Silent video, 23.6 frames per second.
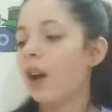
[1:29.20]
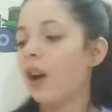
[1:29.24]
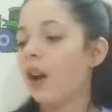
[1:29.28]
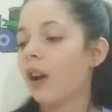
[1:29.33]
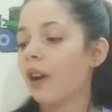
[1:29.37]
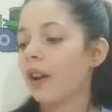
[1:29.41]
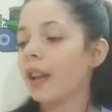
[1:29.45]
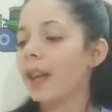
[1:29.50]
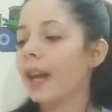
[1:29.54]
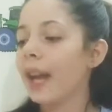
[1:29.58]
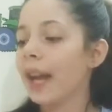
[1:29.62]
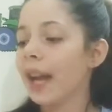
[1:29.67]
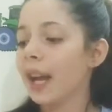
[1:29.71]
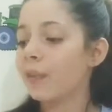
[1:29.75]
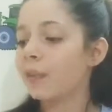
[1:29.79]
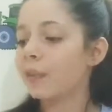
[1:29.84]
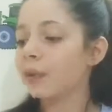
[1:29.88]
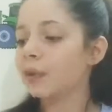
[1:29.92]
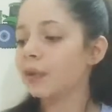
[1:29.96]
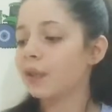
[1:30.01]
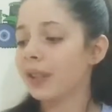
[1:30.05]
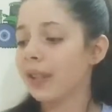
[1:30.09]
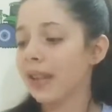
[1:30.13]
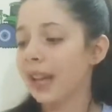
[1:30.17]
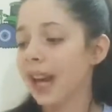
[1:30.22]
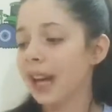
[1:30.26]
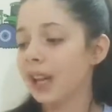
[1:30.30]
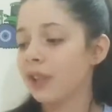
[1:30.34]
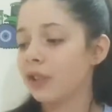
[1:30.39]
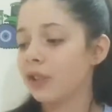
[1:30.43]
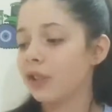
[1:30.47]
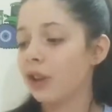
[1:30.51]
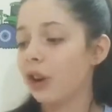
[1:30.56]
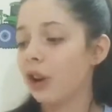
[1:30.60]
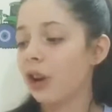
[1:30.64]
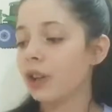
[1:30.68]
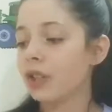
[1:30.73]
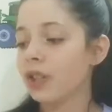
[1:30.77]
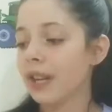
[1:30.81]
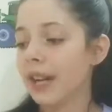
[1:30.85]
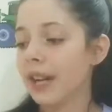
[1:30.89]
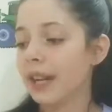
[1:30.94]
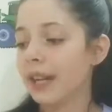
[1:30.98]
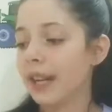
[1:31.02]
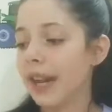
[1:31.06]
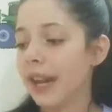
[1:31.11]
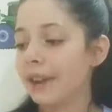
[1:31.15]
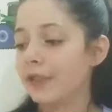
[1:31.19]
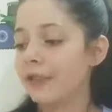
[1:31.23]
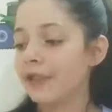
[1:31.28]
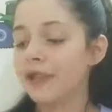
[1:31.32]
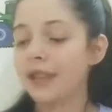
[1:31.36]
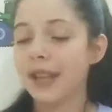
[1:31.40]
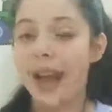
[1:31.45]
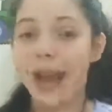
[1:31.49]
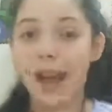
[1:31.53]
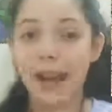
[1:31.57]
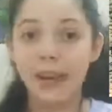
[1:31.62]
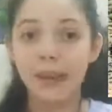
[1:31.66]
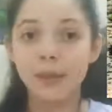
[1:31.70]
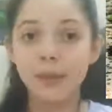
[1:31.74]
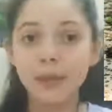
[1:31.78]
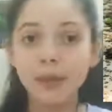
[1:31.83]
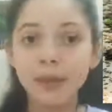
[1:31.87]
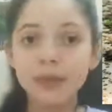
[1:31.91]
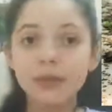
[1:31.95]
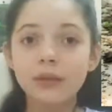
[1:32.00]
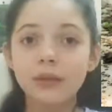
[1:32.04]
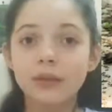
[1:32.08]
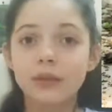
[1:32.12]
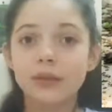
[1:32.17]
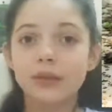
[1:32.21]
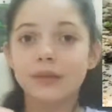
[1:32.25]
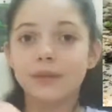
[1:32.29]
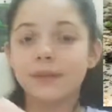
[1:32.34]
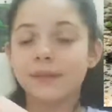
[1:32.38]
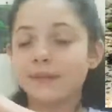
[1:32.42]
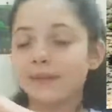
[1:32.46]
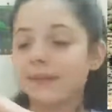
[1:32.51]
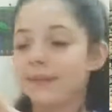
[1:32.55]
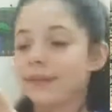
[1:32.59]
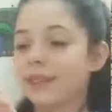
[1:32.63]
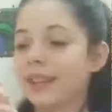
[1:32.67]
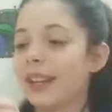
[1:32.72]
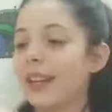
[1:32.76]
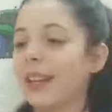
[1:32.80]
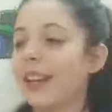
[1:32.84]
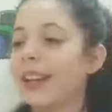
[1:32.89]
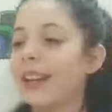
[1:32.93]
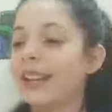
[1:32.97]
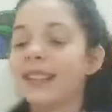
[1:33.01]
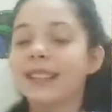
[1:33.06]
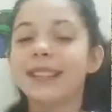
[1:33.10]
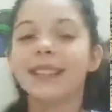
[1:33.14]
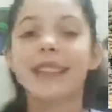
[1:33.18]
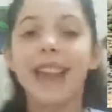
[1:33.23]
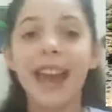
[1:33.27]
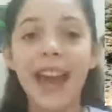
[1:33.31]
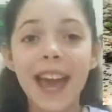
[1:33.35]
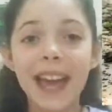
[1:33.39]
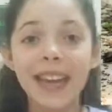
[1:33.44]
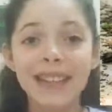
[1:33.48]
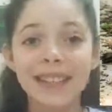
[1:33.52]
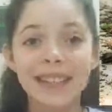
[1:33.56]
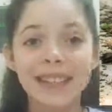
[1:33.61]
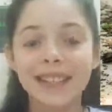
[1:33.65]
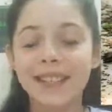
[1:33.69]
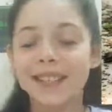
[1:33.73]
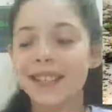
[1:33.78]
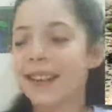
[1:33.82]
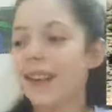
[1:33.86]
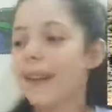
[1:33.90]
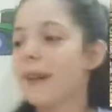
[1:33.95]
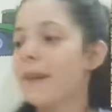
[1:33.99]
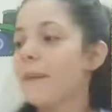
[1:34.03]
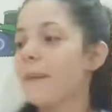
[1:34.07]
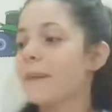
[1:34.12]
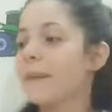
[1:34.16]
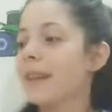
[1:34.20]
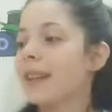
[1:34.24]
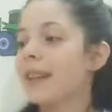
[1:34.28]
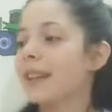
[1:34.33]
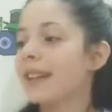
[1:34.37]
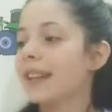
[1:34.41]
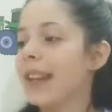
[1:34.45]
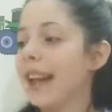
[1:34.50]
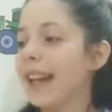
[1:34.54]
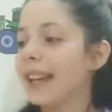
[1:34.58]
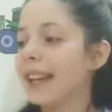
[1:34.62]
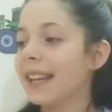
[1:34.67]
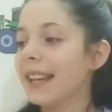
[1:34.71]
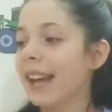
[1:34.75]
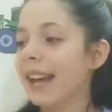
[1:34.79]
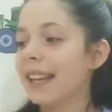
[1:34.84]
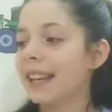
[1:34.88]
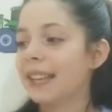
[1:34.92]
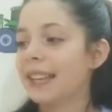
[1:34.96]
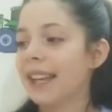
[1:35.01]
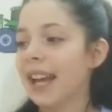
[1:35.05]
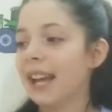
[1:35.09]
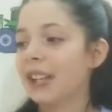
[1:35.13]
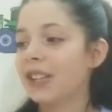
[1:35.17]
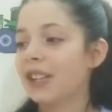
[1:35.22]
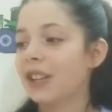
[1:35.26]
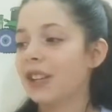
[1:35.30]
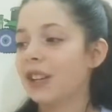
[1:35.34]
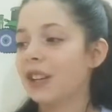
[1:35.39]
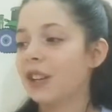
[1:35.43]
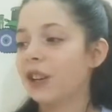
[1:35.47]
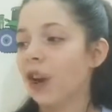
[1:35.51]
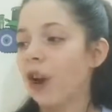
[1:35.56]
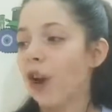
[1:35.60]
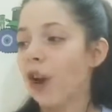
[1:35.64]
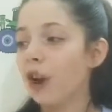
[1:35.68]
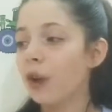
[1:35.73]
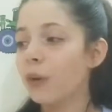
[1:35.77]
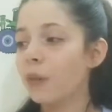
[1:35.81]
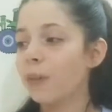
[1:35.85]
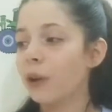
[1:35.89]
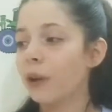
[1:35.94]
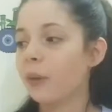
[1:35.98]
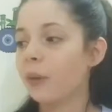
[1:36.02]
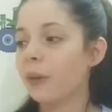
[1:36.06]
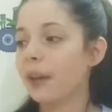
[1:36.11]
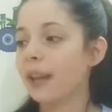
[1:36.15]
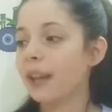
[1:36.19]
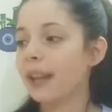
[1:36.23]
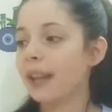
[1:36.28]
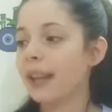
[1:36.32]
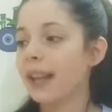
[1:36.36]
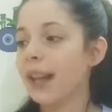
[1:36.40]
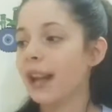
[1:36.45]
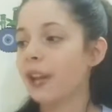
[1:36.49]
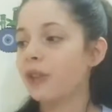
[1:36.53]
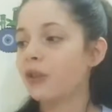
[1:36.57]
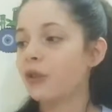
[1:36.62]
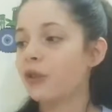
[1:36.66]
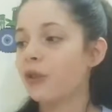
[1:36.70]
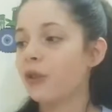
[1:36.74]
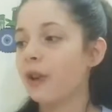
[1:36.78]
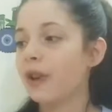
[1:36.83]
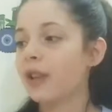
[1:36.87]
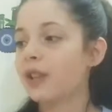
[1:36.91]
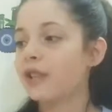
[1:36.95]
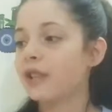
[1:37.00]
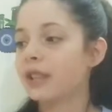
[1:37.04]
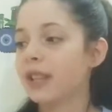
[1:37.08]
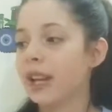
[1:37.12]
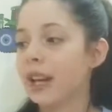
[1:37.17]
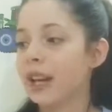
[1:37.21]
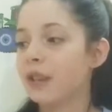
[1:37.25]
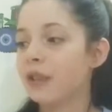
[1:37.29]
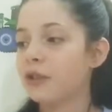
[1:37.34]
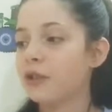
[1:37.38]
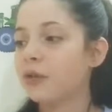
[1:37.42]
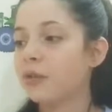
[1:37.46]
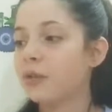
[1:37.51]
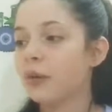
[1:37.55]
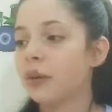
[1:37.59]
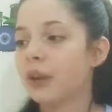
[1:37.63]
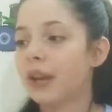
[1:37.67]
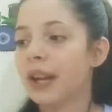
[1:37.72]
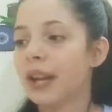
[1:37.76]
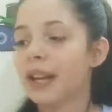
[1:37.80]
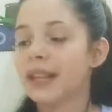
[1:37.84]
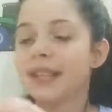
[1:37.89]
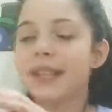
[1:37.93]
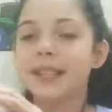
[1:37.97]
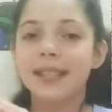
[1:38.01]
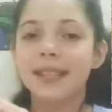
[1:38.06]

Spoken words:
Are they able to catch large and dangerous animals? Yes! They can catch a cobra when they join together to work as a